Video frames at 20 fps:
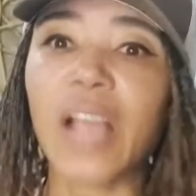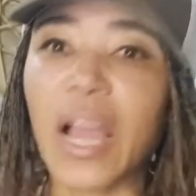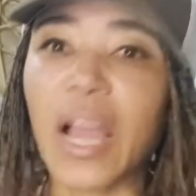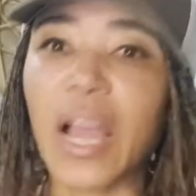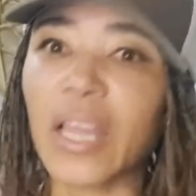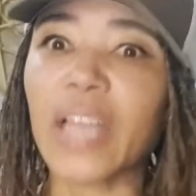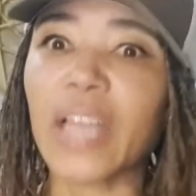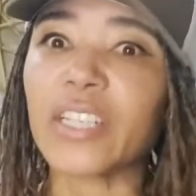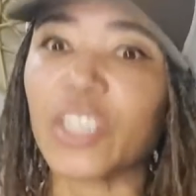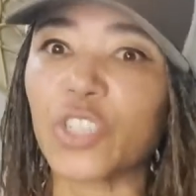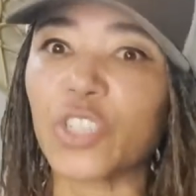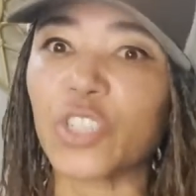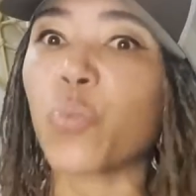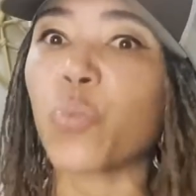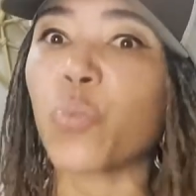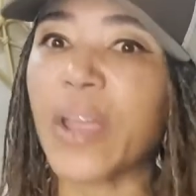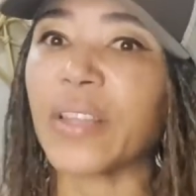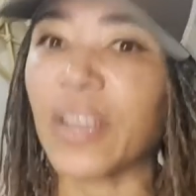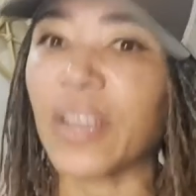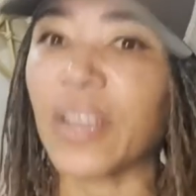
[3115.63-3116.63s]
I like just
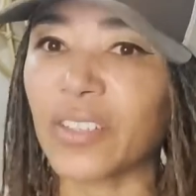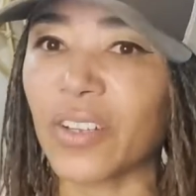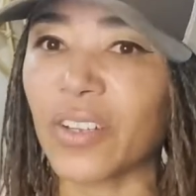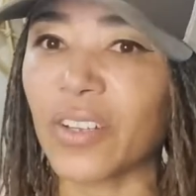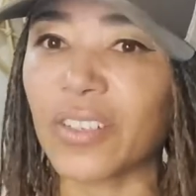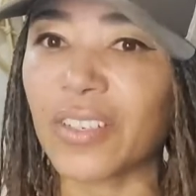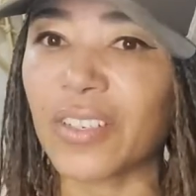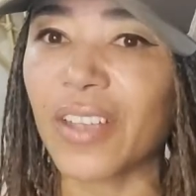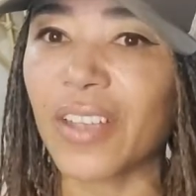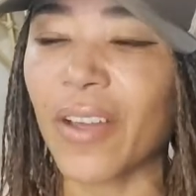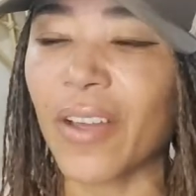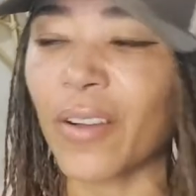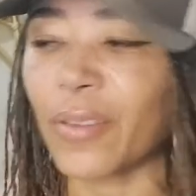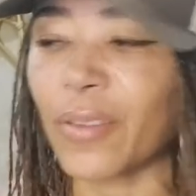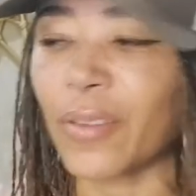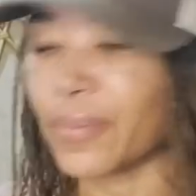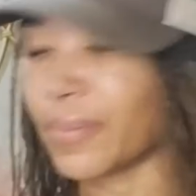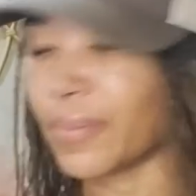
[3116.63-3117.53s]
weigh less on a scale.